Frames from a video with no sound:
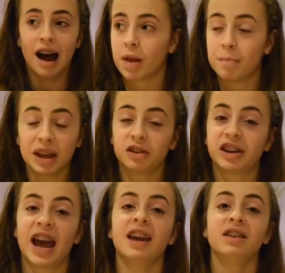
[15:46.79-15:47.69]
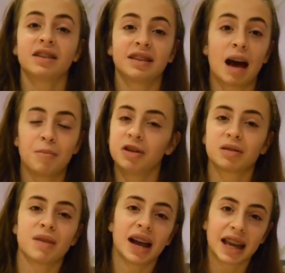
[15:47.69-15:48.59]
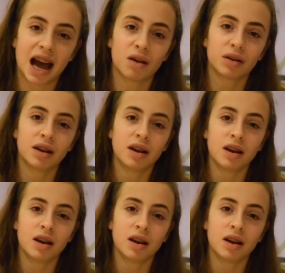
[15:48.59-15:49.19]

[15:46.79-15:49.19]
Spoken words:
A big change has happened to my account